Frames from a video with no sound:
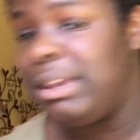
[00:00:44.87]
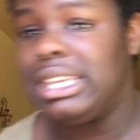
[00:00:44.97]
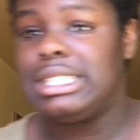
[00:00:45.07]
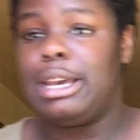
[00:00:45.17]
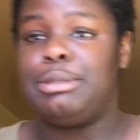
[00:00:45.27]

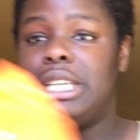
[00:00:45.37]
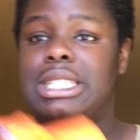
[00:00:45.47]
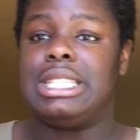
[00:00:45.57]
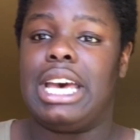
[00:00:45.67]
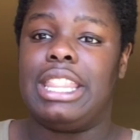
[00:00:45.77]
picked up
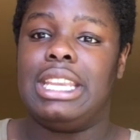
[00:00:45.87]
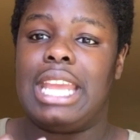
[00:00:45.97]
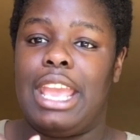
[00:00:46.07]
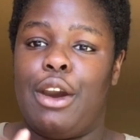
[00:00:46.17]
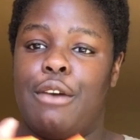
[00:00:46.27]
just the other
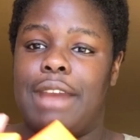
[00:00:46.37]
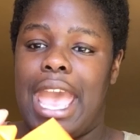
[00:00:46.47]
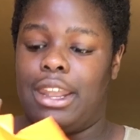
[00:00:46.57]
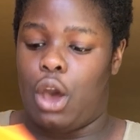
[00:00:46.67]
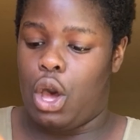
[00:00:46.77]
day over
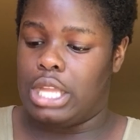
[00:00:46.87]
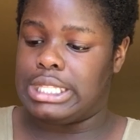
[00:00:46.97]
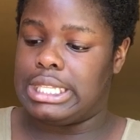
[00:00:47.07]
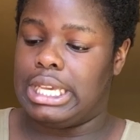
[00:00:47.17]
at Ulta.